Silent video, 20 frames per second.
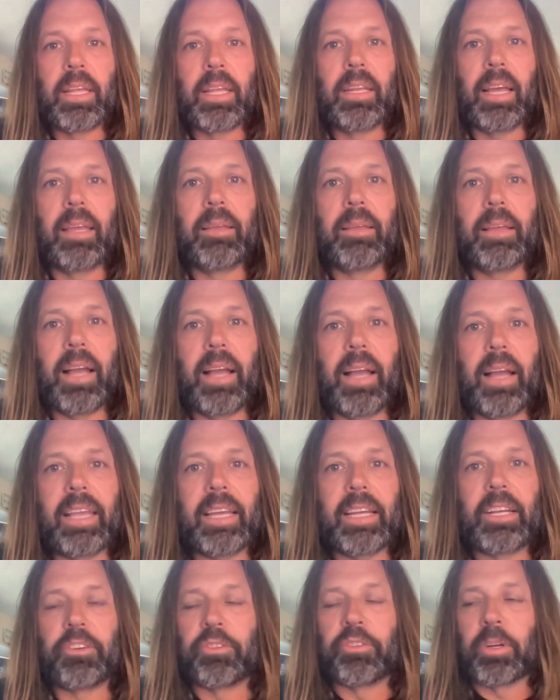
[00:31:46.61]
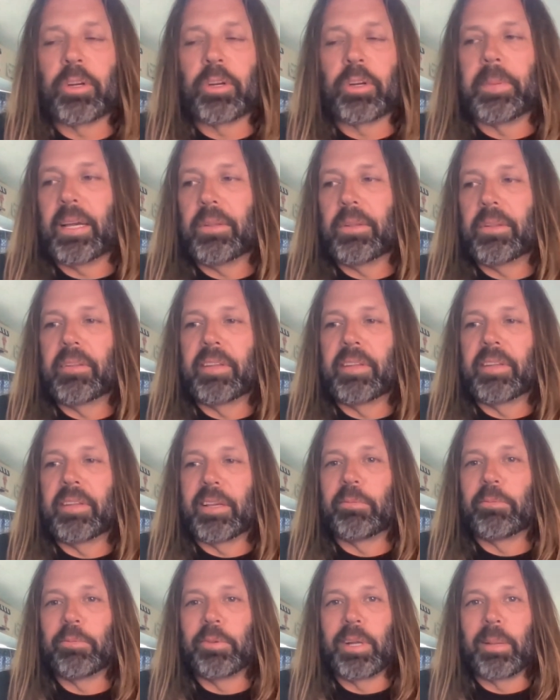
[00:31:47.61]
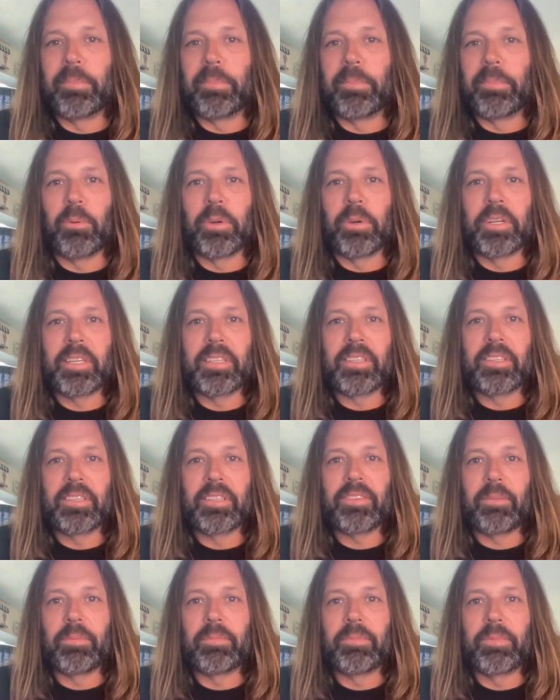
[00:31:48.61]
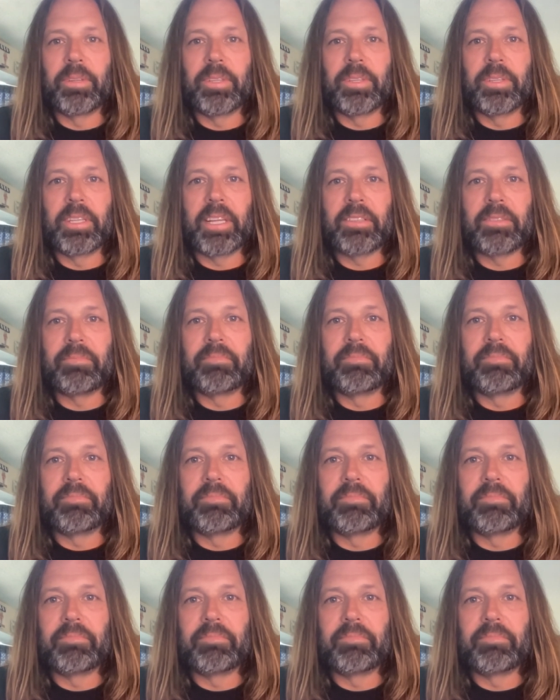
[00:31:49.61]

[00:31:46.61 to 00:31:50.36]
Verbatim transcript: And I I kind of trip out like when I'm not working because I really like